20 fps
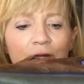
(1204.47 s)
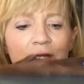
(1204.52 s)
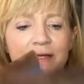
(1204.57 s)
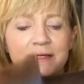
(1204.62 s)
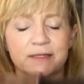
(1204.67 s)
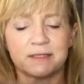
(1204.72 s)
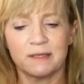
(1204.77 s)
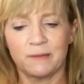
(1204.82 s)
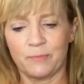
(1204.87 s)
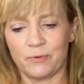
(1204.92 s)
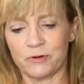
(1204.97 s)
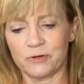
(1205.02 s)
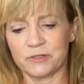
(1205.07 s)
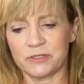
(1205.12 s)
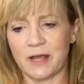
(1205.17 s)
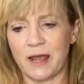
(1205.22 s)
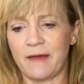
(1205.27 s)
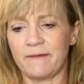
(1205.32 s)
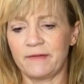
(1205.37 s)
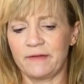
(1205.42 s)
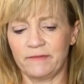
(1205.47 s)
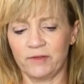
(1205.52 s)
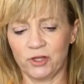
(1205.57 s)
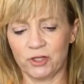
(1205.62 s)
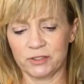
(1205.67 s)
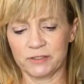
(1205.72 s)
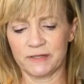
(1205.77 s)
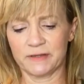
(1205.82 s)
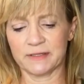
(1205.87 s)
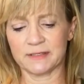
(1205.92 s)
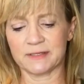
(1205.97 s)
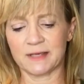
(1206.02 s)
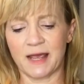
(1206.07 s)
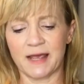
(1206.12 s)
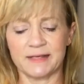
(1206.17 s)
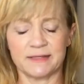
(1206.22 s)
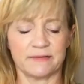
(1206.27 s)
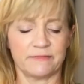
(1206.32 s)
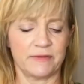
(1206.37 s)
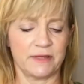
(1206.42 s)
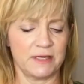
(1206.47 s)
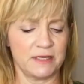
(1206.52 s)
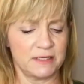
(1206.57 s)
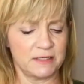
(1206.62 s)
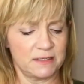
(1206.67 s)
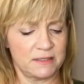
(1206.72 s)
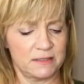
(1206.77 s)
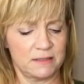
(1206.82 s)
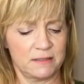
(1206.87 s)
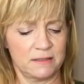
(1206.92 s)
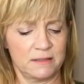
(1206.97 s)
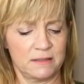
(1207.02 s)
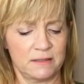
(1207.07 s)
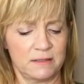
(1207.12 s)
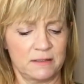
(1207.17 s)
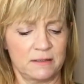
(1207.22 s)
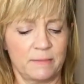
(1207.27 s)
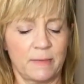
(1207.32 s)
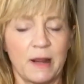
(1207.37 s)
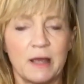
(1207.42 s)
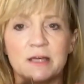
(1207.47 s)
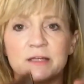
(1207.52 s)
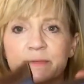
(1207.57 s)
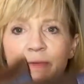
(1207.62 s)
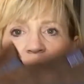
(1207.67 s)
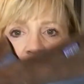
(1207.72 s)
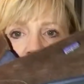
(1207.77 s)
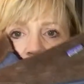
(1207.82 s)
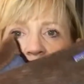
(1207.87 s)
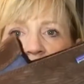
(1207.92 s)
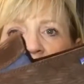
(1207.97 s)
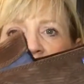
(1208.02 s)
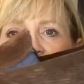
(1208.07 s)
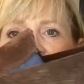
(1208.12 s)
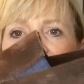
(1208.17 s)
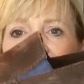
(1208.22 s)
slippers. I haven't even looked at the size of these. My husband may be wanting